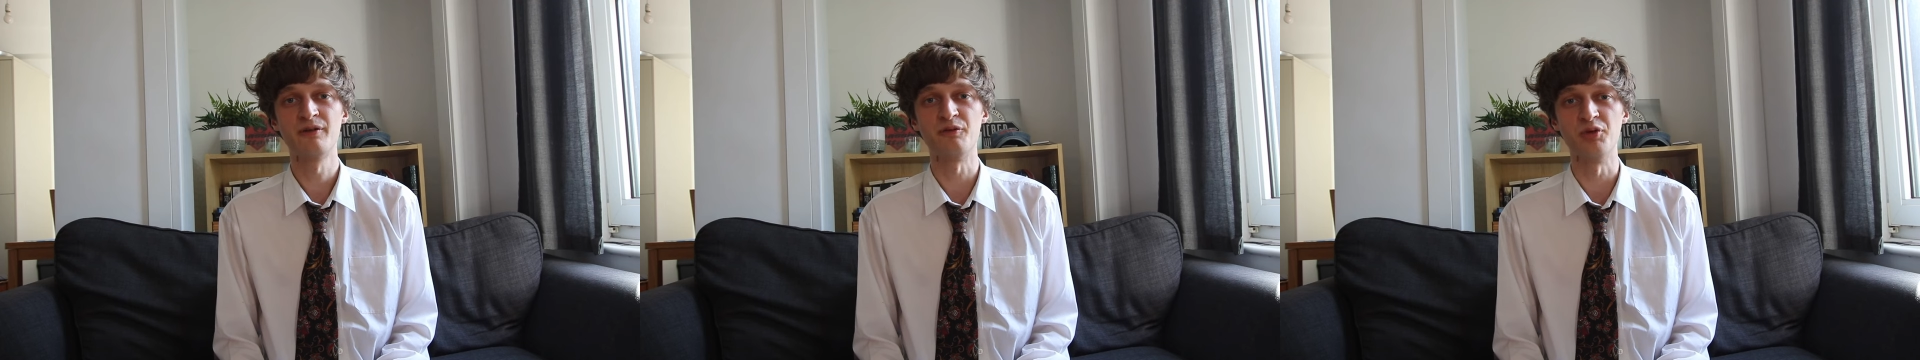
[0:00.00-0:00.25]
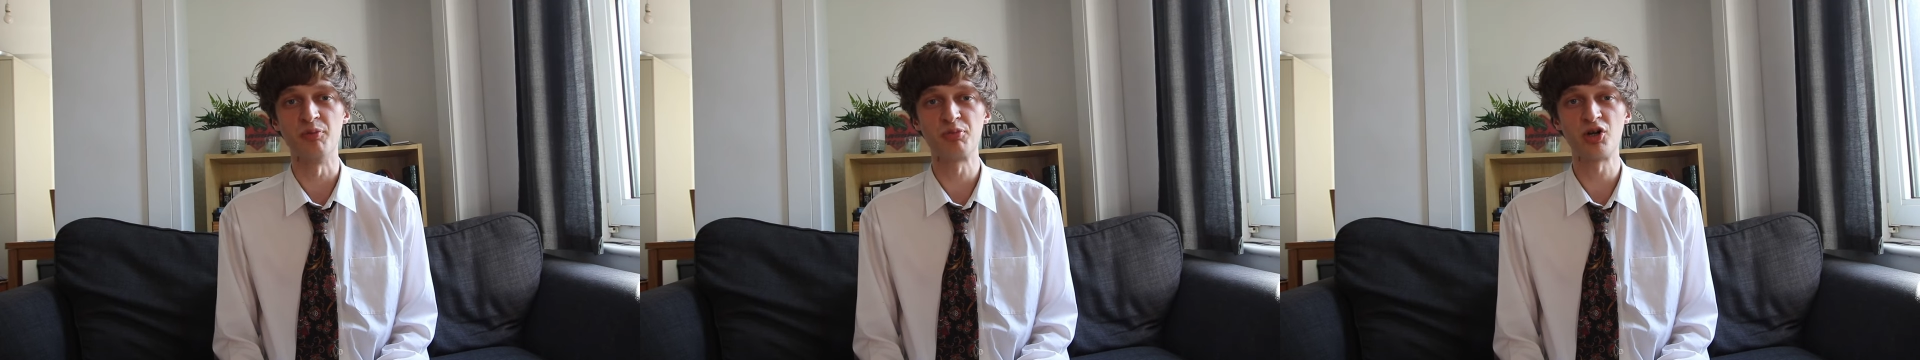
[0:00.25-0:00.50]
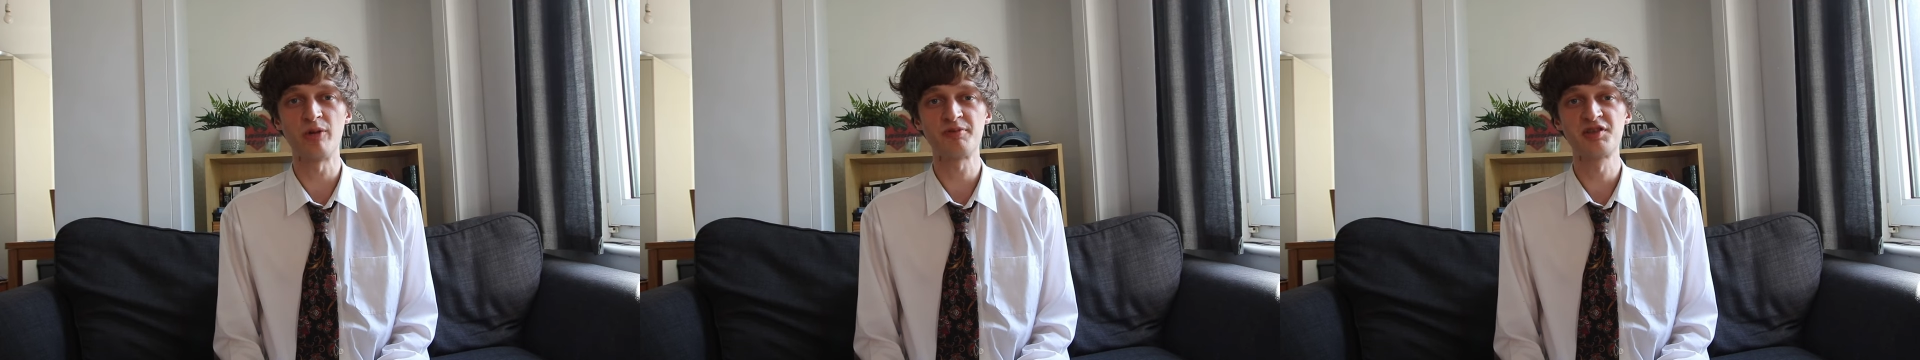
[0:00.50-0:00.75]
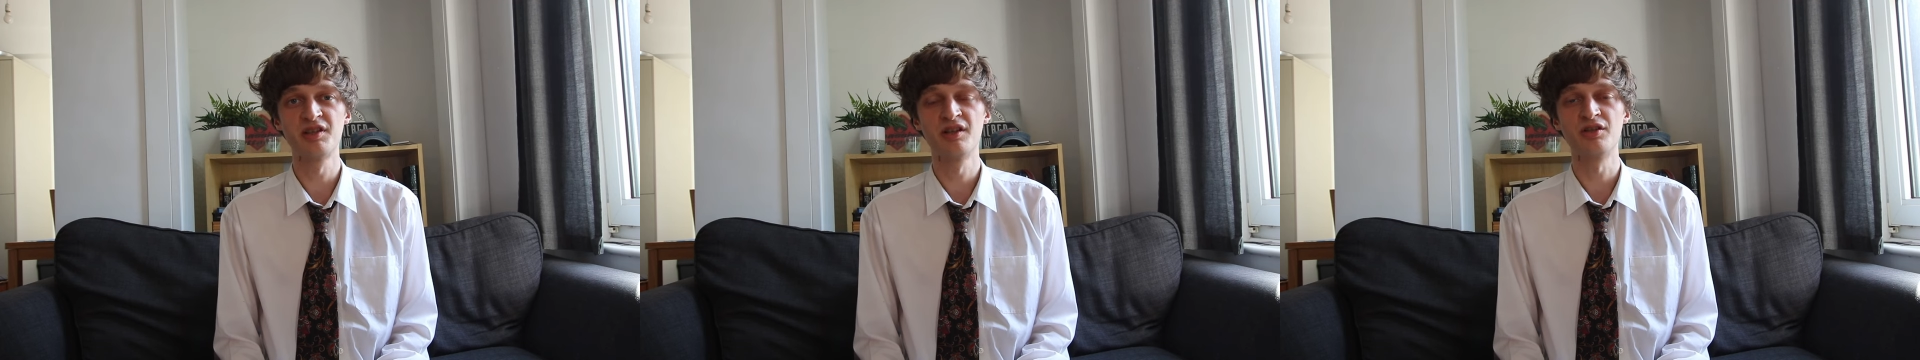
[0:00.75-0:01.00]
from the
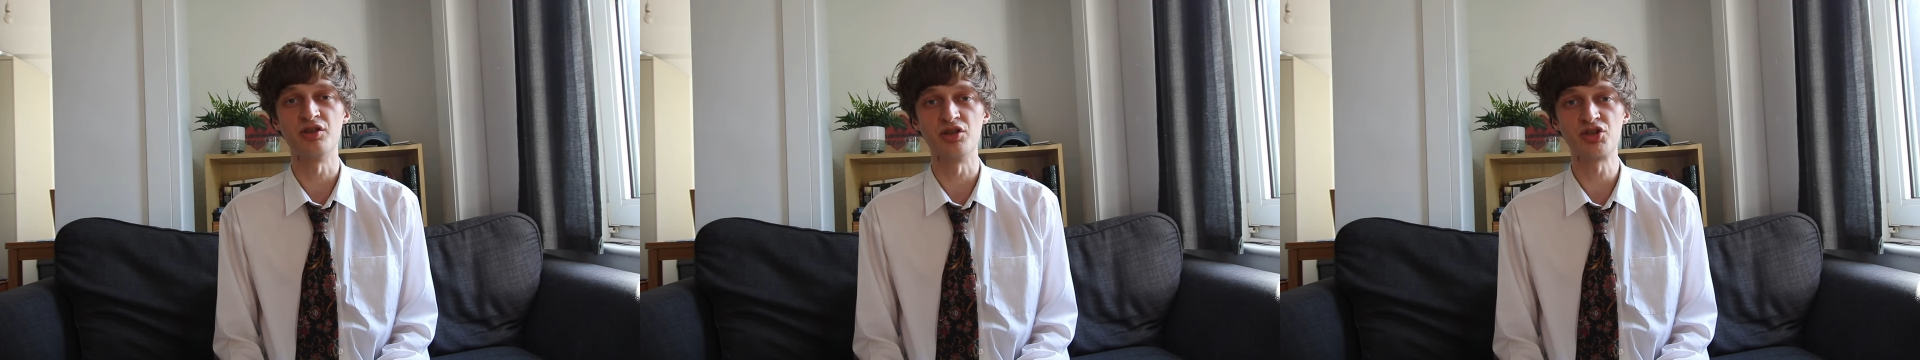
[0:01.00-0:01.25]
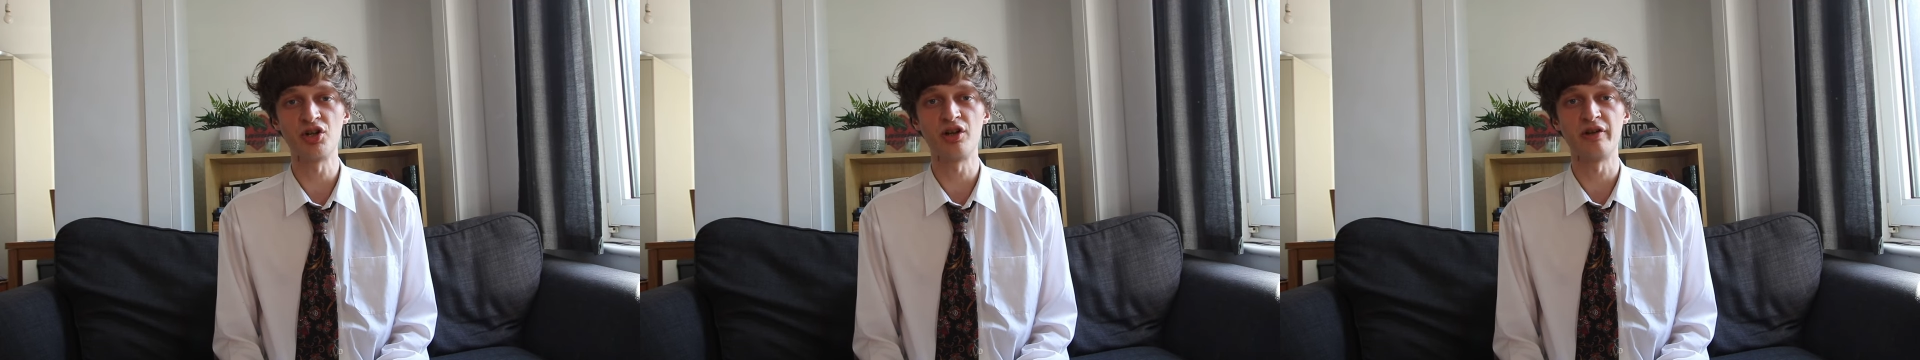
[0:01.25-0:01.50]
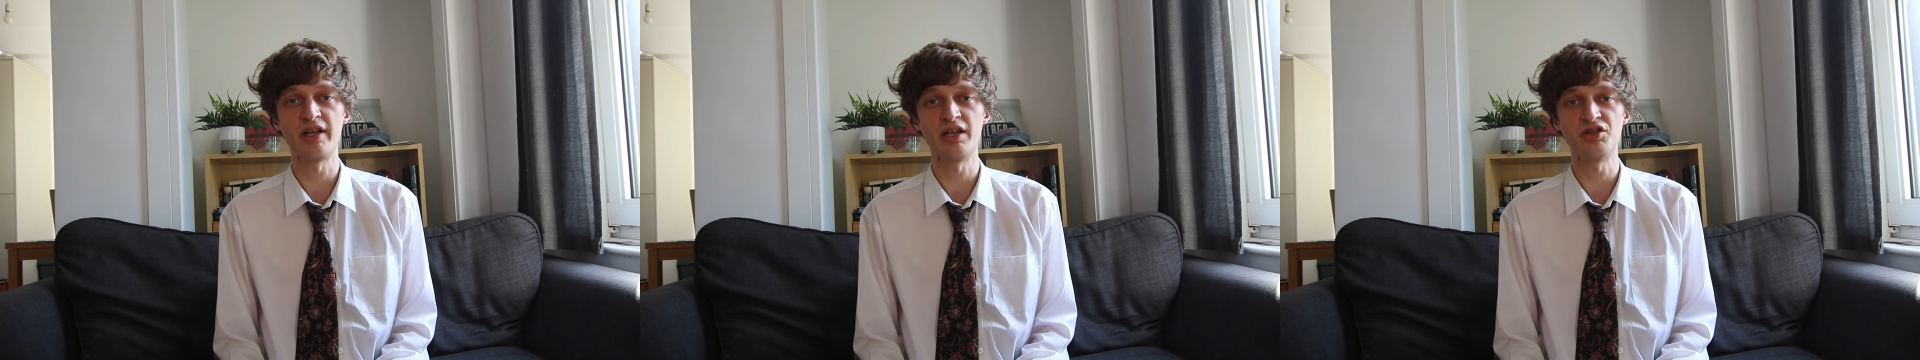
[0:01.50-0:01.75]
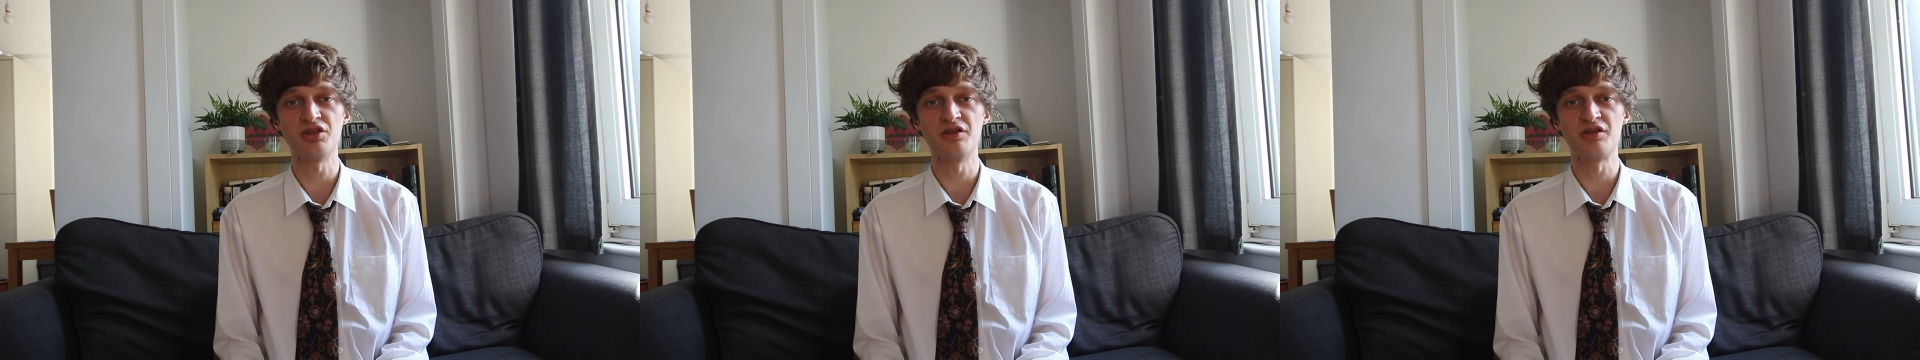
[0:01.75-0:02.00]
props, to the shot
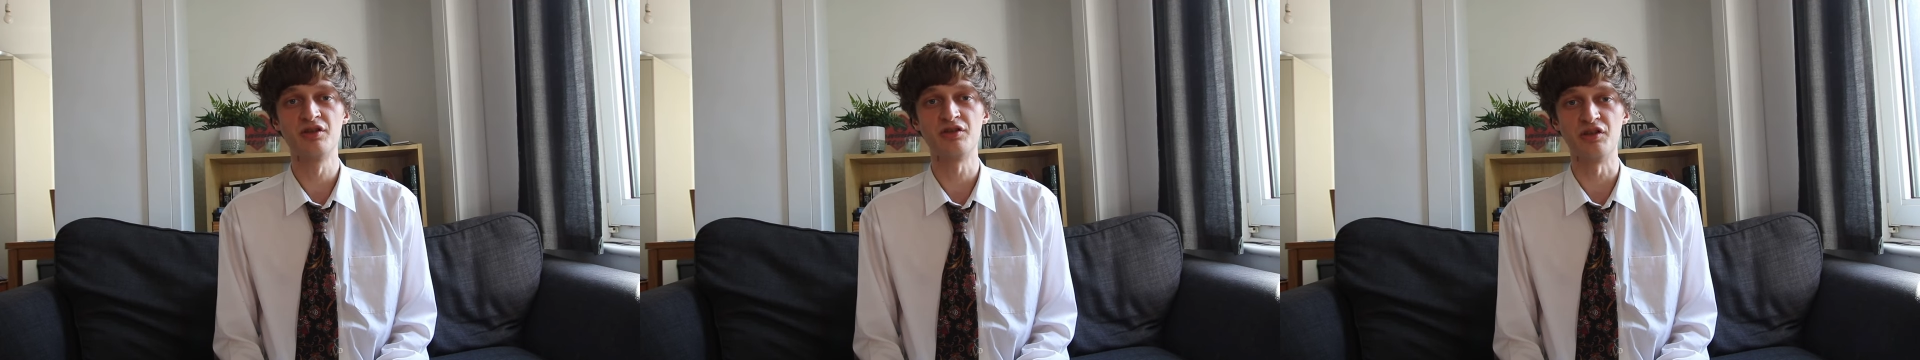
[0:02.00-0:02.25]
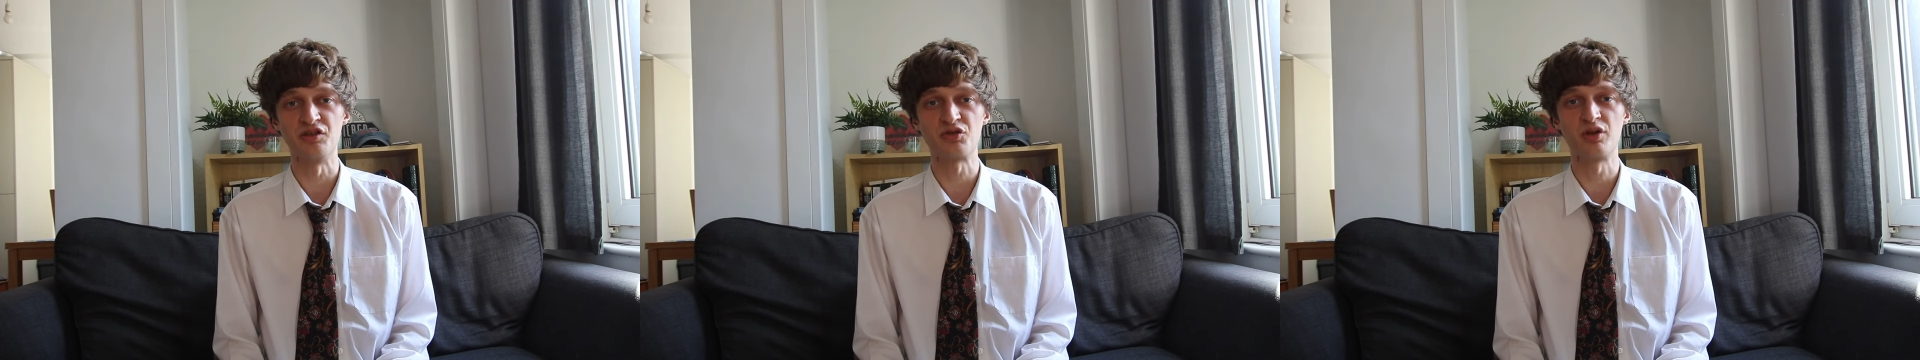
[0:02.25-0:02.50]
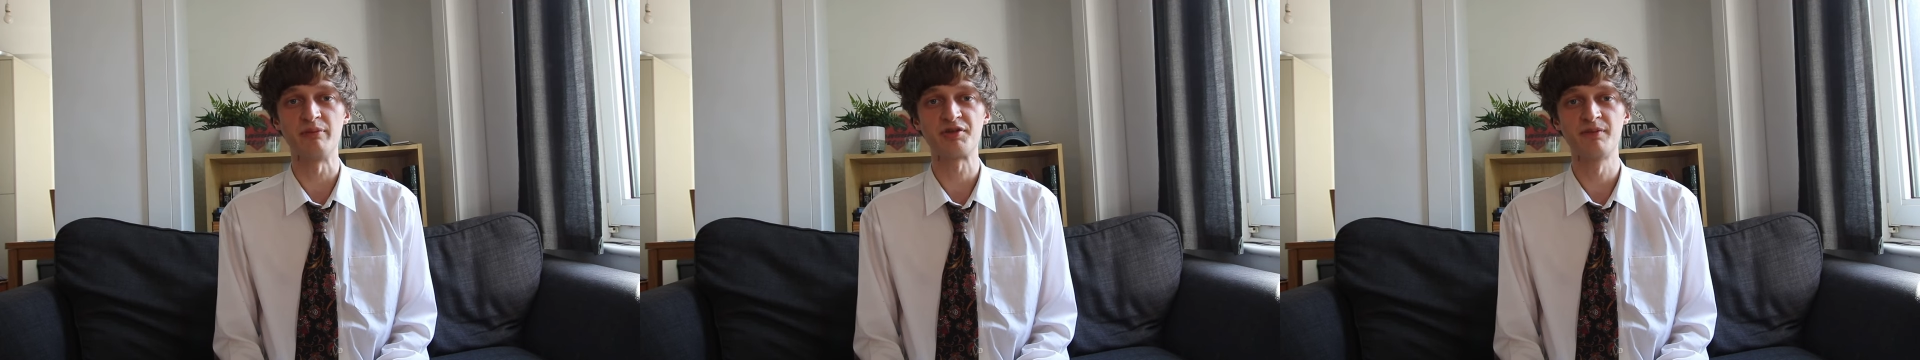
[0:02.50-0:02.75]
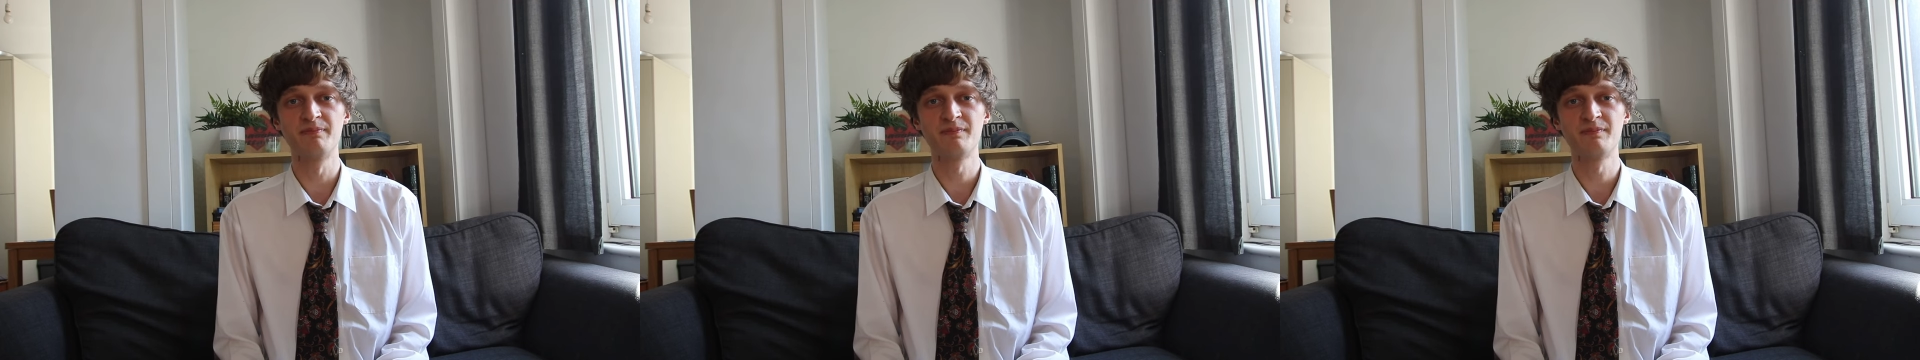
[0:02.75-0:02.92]
locations, to the script.